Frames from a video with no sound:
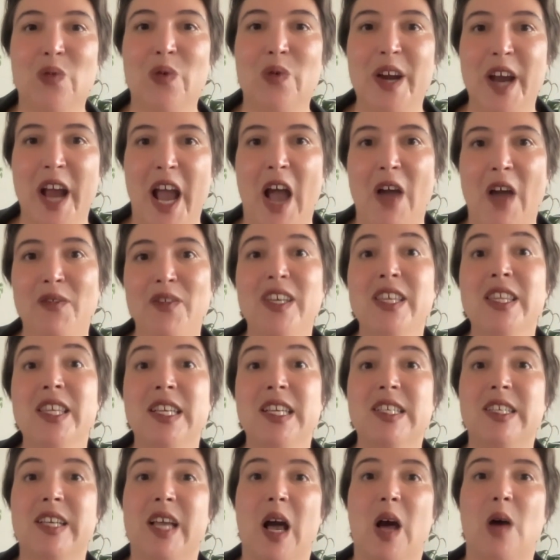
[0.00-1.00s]
we're having
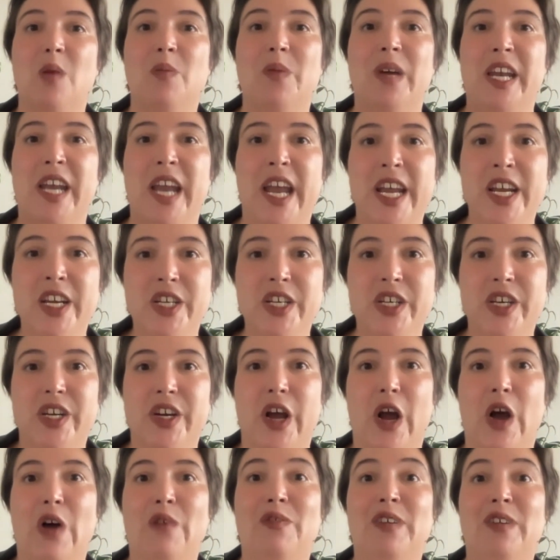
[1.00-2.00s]
this
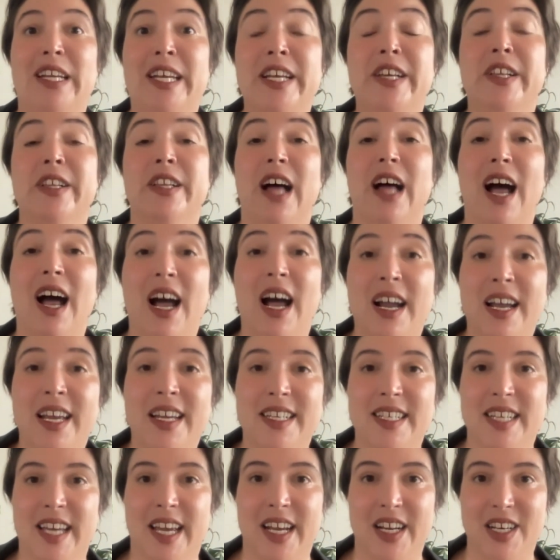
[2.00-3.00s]
culmination of legal
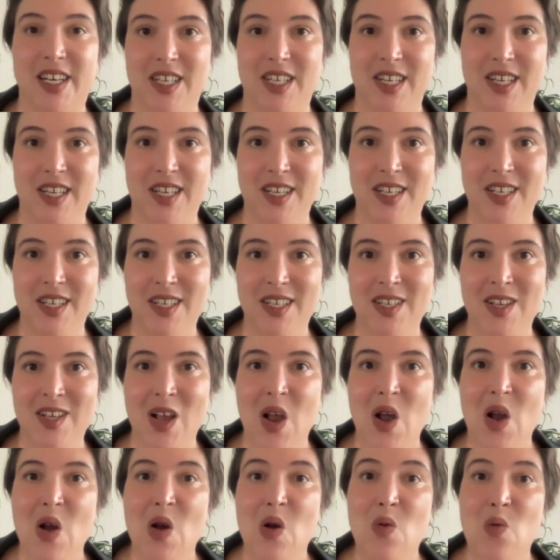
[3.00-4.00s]
architectures
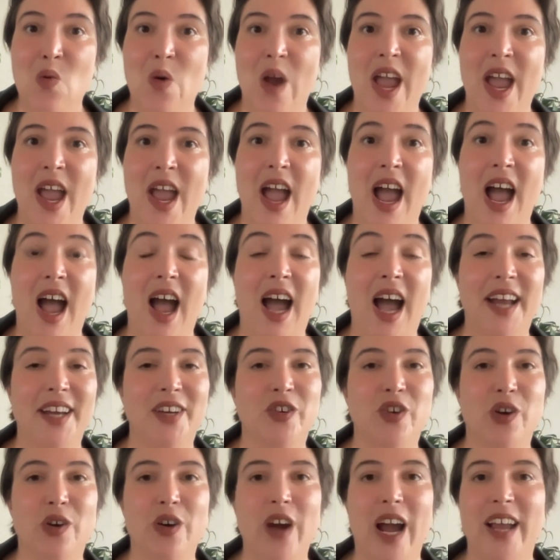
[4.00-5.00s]
where I
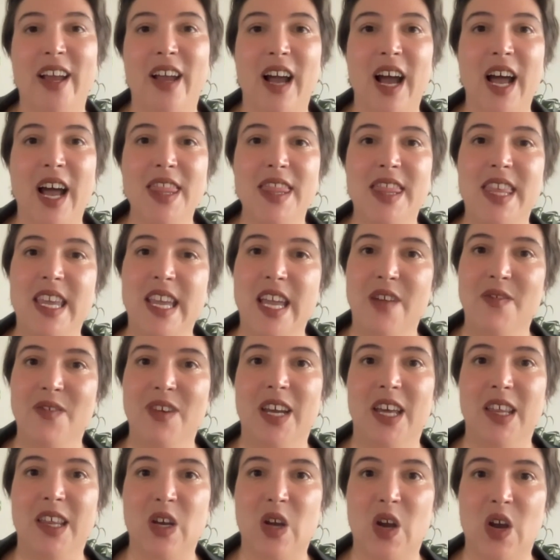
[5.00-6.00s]
can't think of
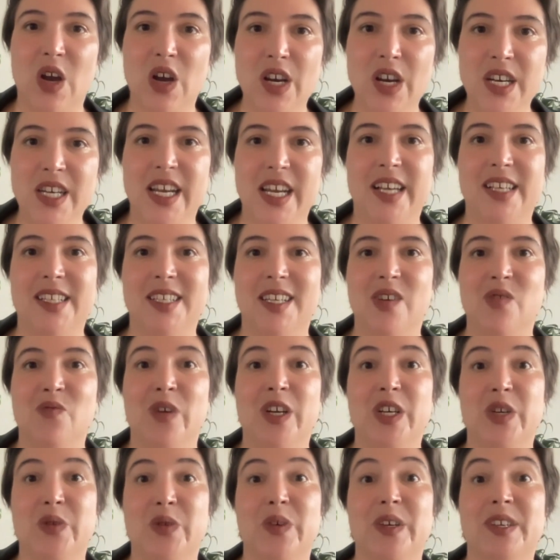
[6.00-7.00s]
another context in
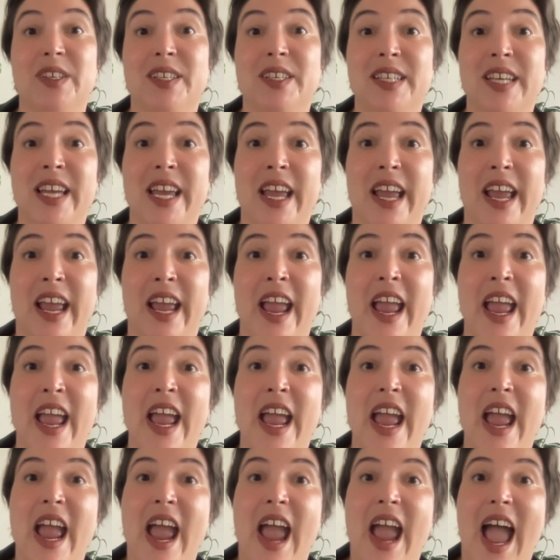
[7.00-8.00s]
which we're seeing
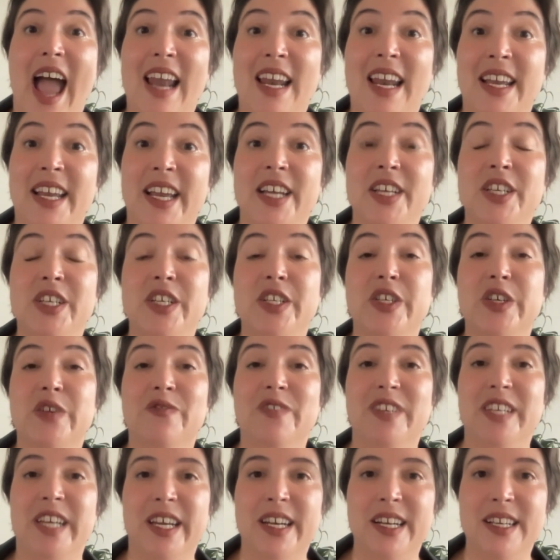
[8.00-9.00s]
allegations
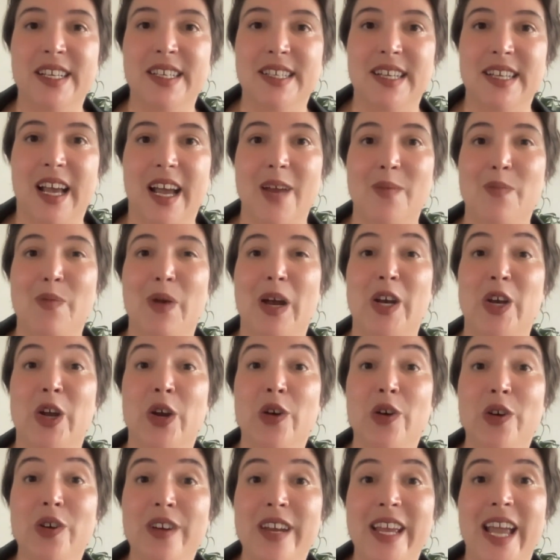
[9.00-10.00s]
of genocide, but
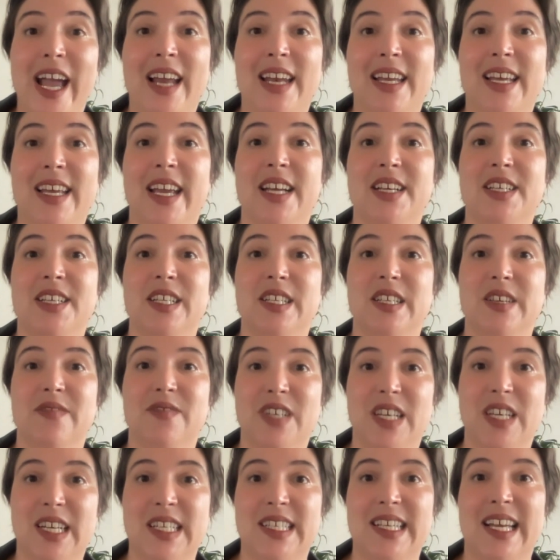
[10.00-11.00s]
not only allegations
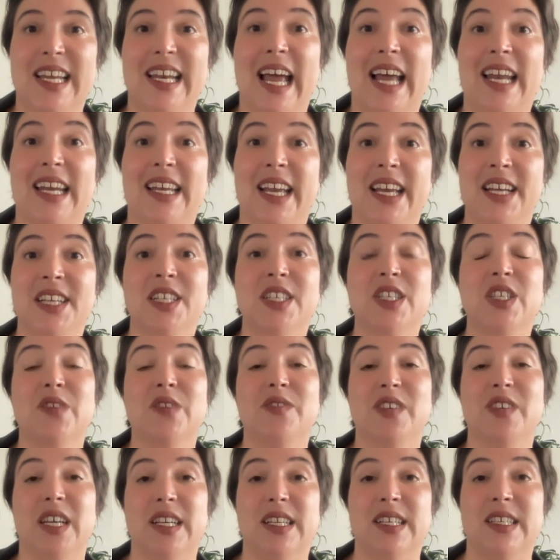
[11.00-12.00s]
of
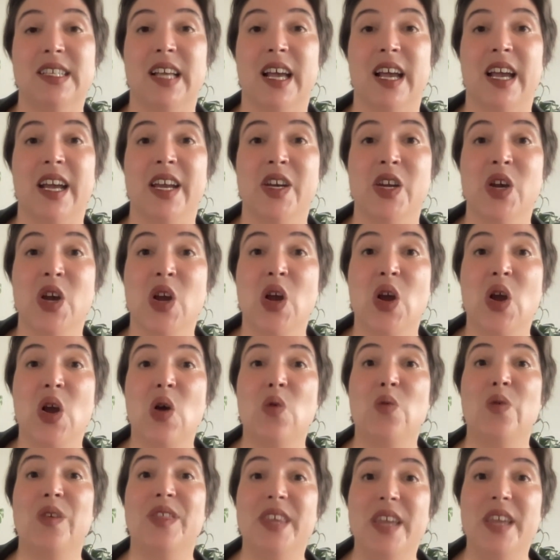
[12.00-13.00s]
genocide
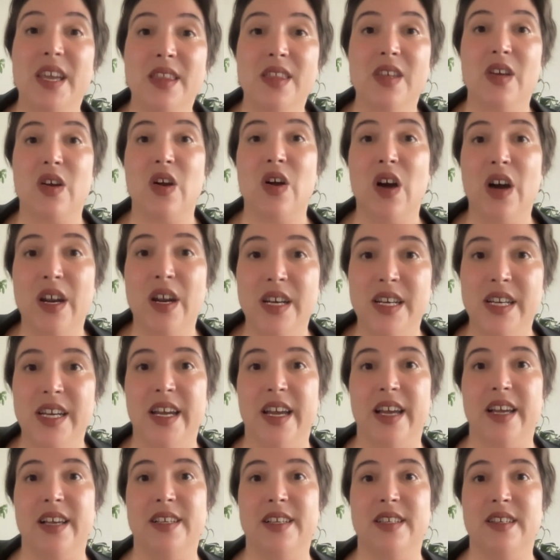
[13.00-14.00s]
within the
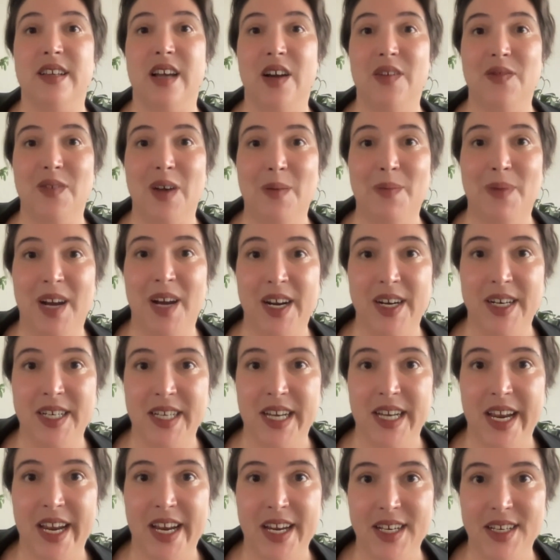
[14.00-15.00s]
context of
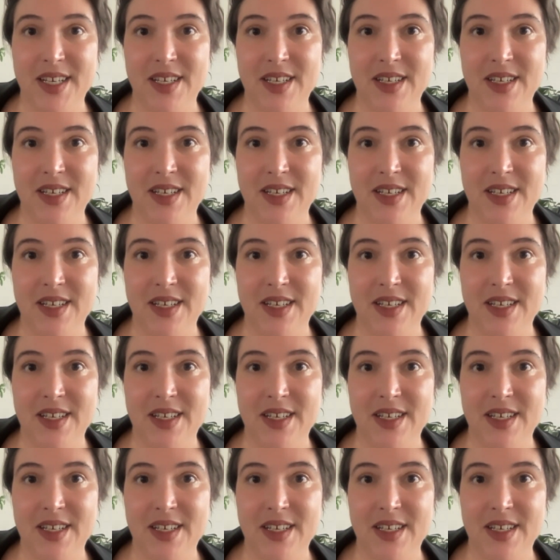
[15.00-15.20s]
apartheid.